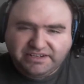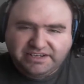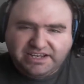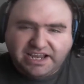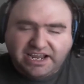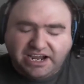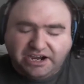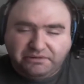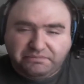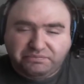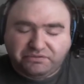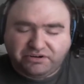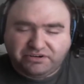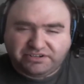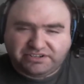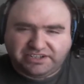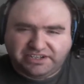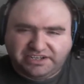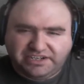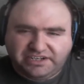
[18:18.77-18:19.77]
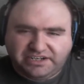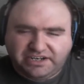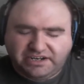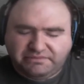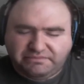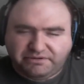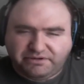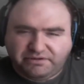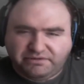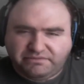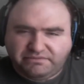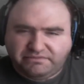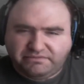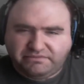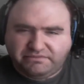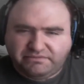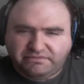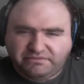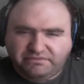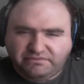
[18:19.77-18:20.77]
Yeah, a person indeed, but
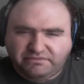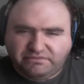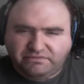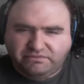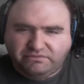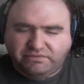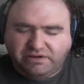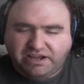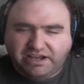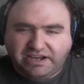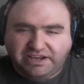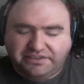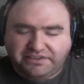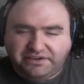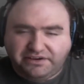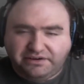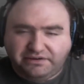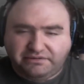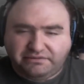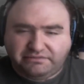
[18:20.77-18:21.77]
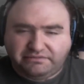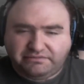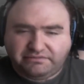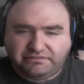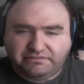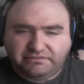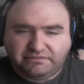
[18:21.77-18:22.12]
why though?